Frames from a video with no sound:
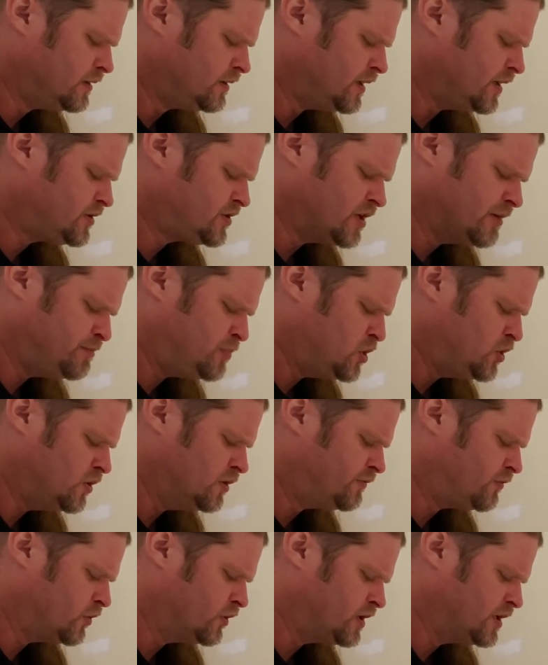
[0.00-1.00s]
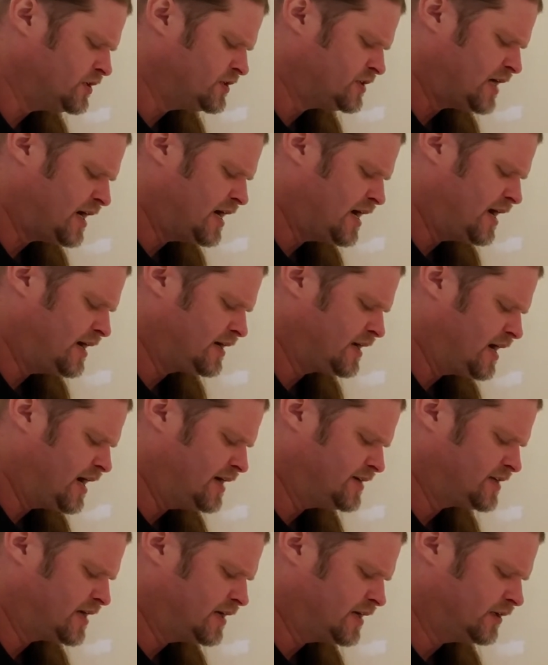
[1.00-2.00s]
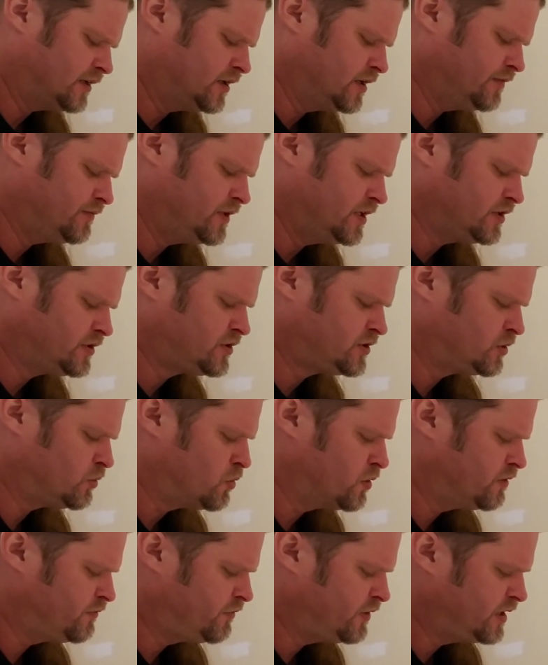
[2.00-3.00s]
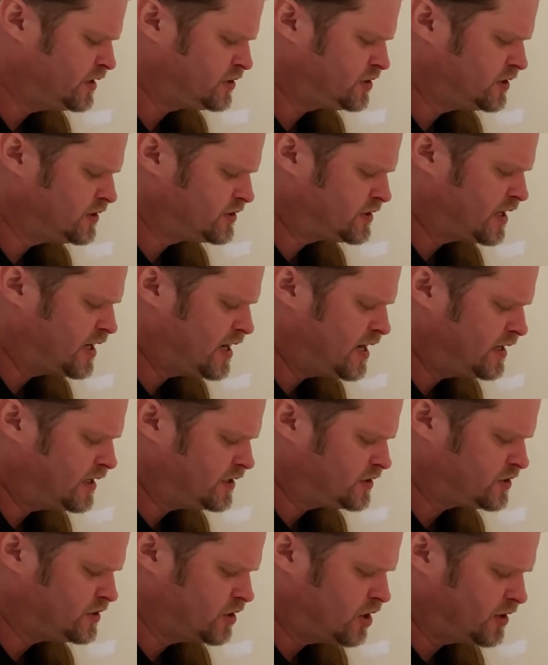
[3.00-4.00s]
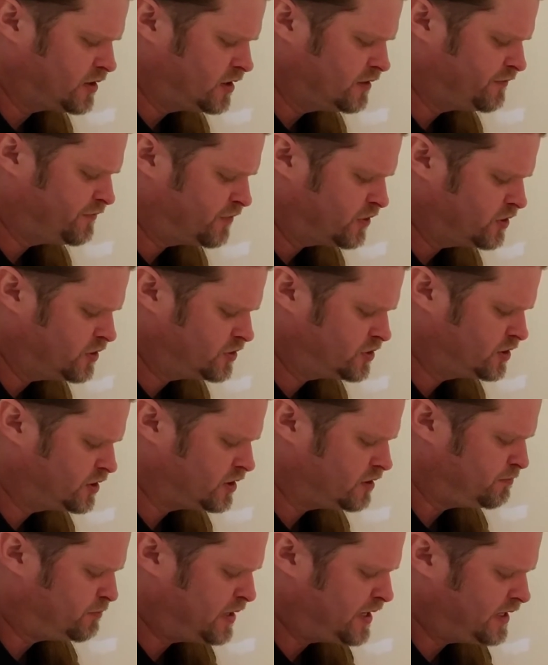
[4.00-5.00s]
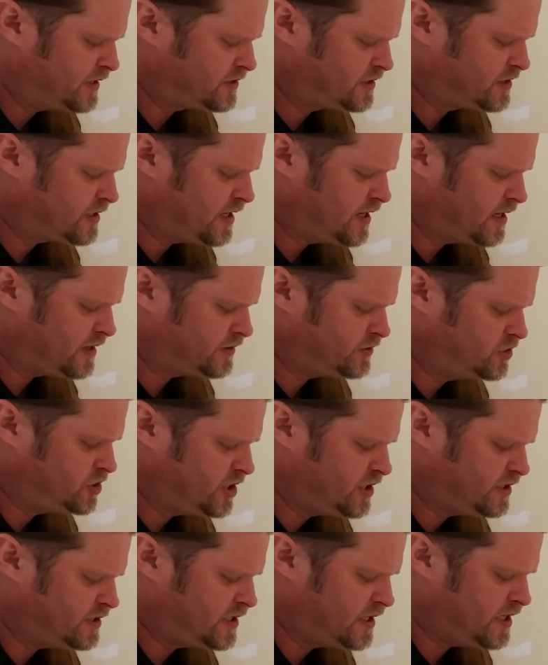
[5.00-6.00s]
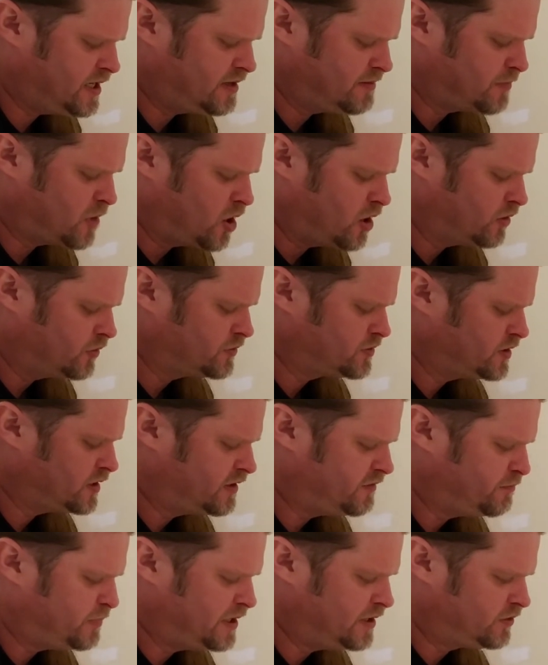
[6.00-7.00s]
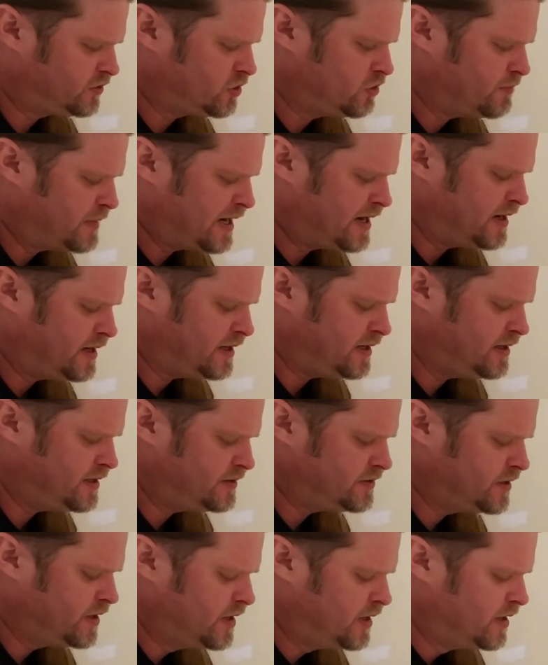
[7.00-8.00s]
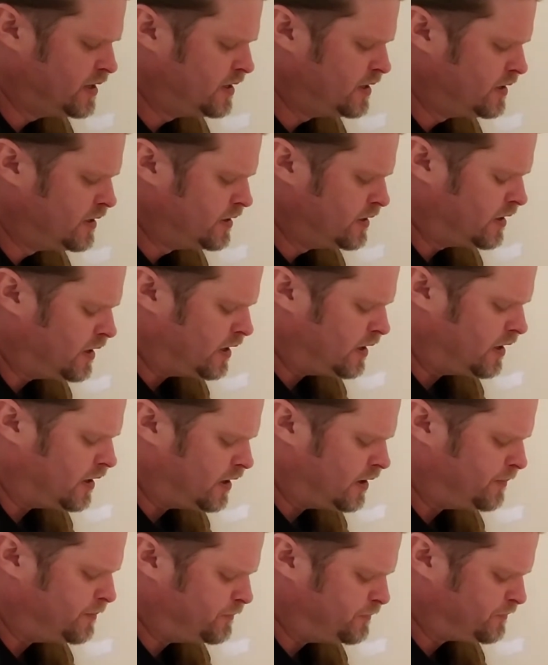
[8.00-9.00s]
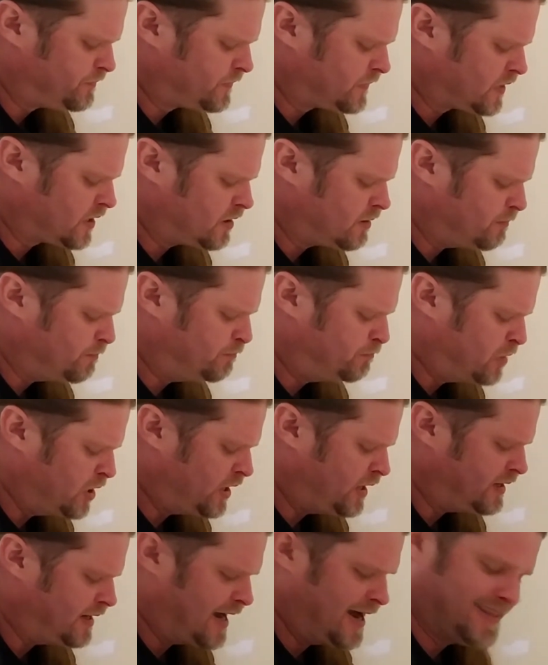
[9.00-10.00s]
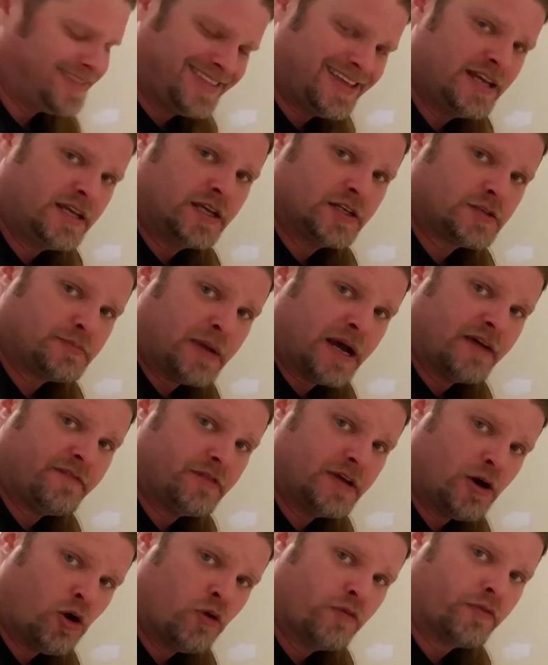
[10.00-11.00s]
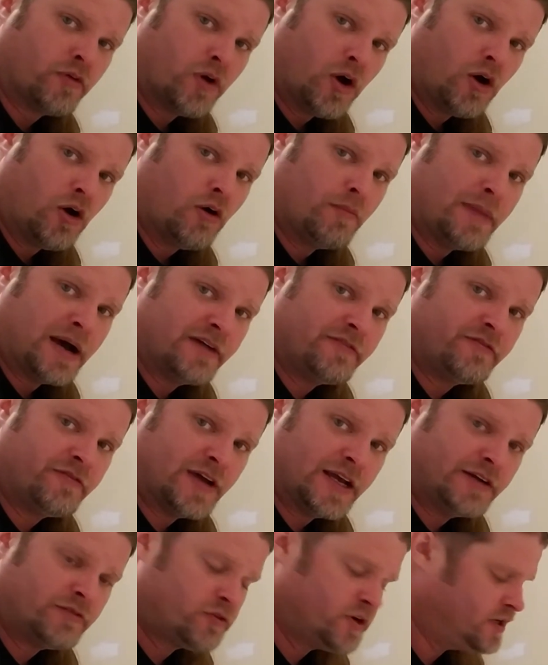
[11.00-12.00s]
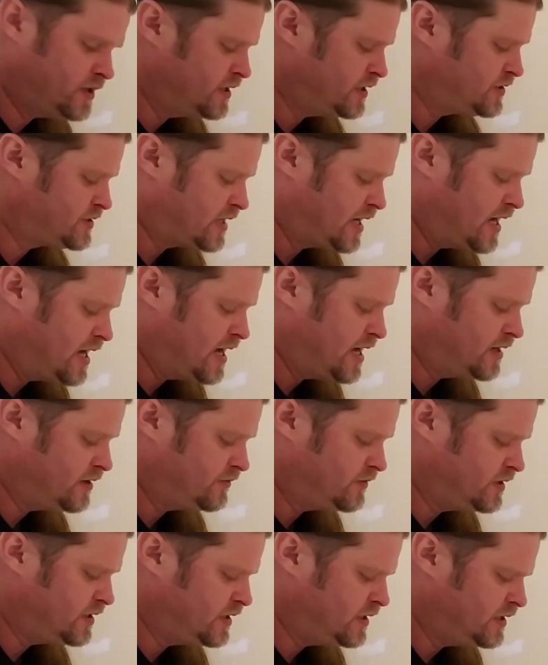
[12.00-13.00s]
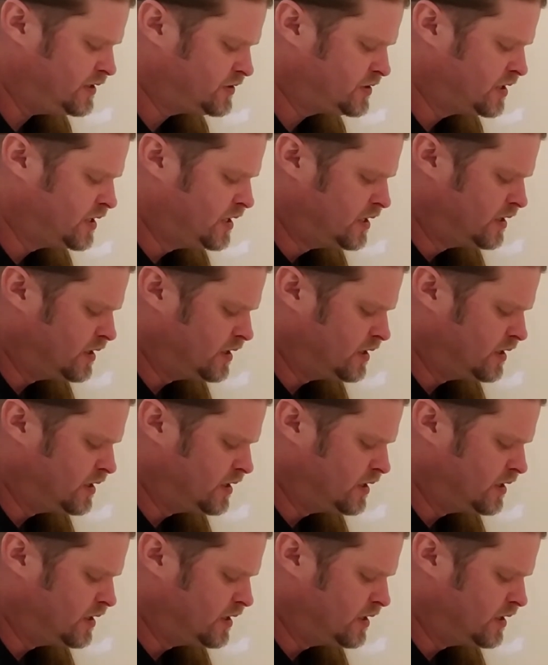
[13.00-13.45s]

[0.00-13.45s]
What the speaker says: This is a beautiful design, guys. I love this swordfish design. It's not the first of the Best Tech G10 models that have been through my hands. But I think it's overall my favorite design of these.